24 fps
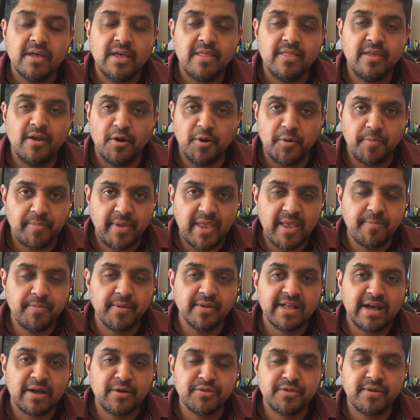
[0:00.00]
There are
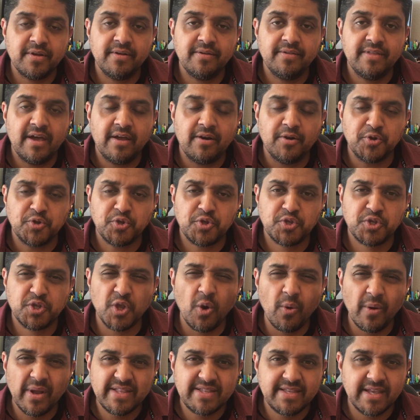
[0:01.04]
people out there that are
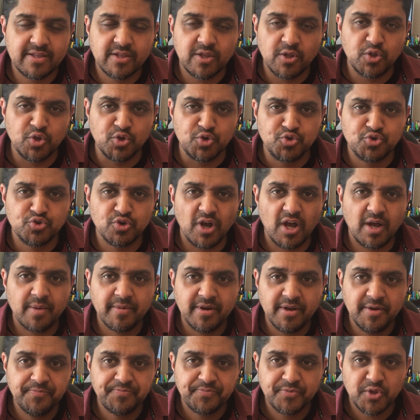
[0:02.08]
so addicted to
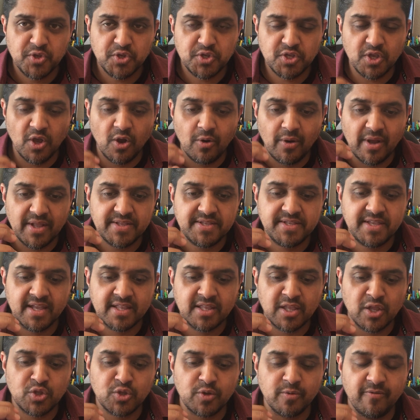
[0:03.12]
drama, so
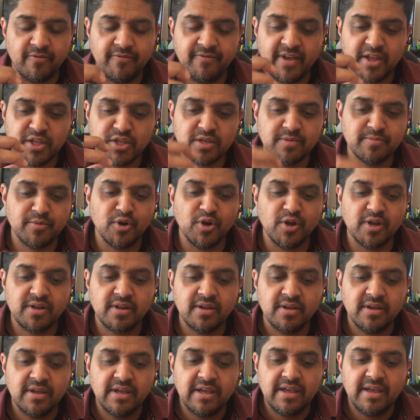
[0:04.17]
addicted to victimhood,
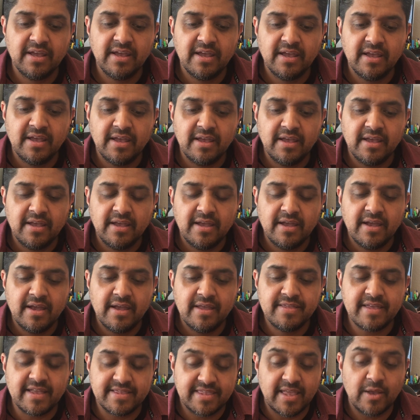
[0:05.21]

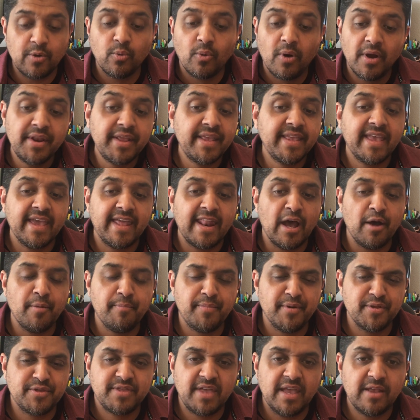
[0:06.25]
that they want to get out,
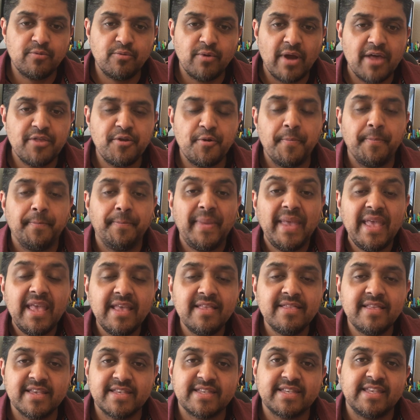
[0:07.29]
but they'd rather be.
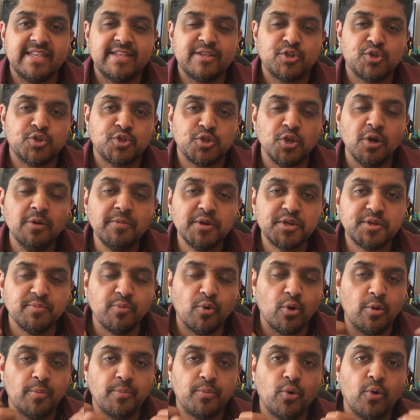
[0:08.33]
This is so much
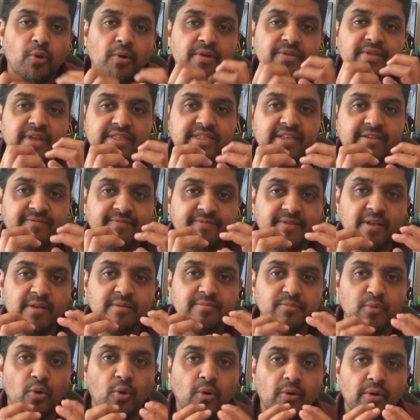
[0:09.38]
more important that they feel
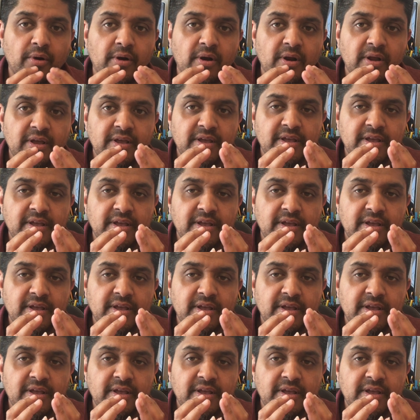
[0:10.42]
more